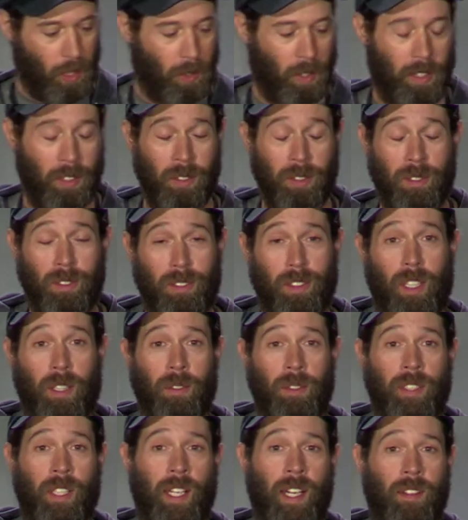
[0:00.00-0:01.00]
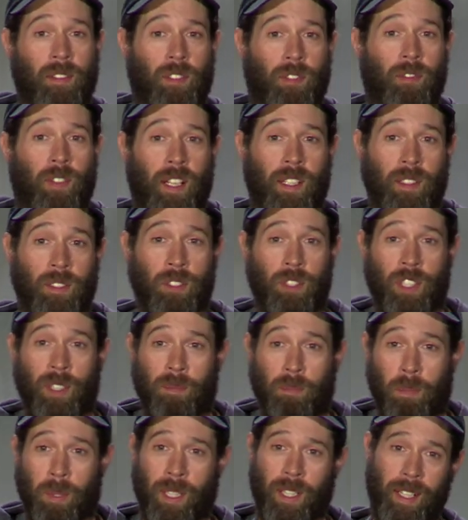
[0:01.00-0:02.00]
knew I was going to have to follow
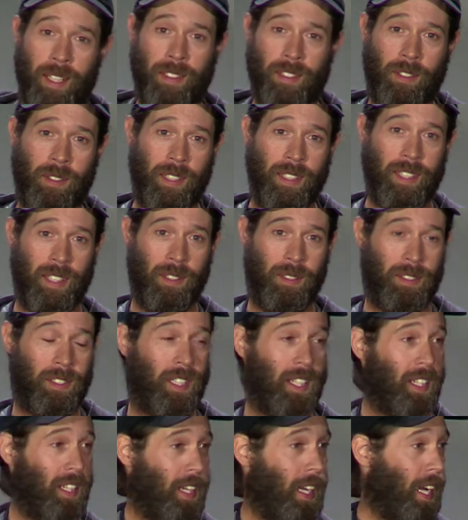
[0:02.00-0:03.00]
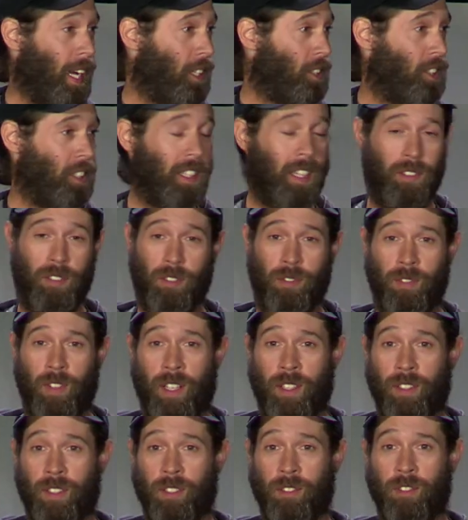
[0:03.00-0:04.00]
Jim, but I had no idea I was going to actually have to
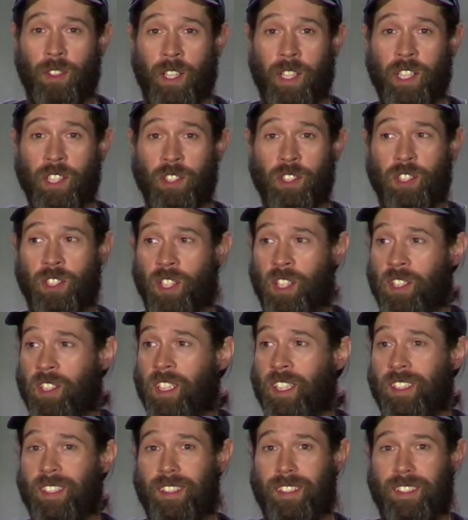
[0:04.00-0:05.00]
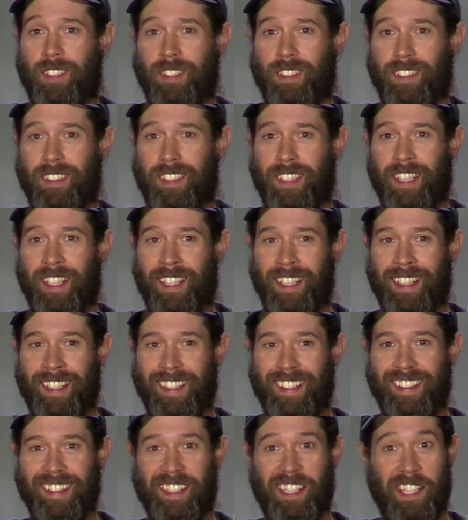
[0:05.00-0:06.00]
follow the fucking circus.
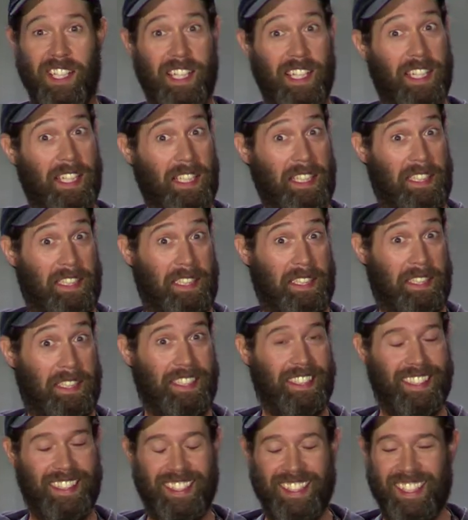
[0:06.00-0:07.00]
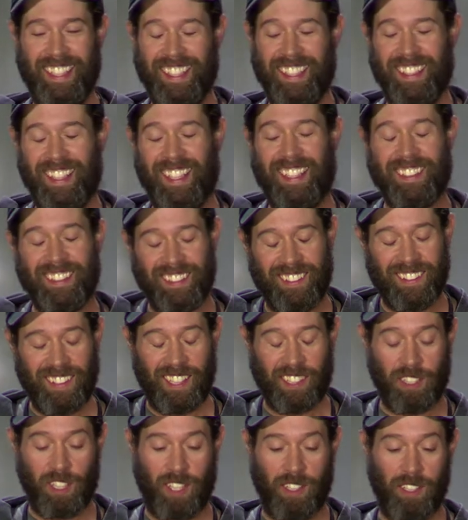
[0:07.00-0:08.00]
And like, I'll, I'll
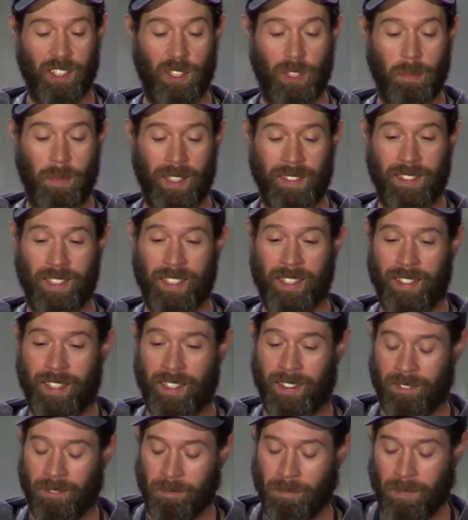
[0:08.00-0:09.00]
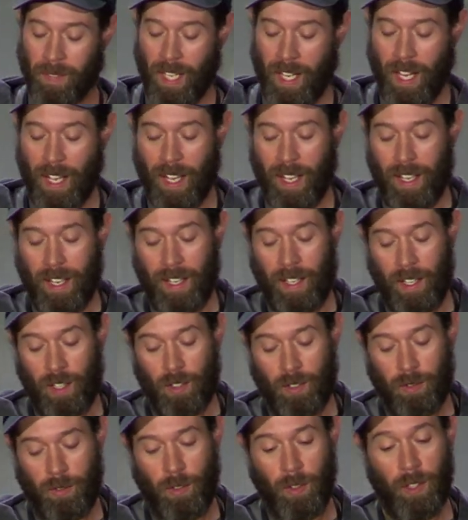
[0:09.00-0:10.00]
try to do the best I can.
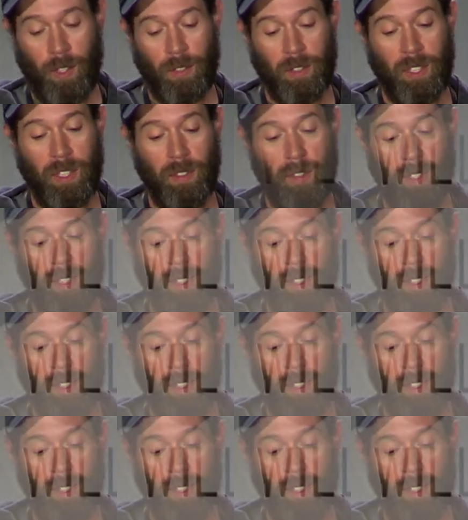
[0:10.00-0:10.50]
Uh, for those of you that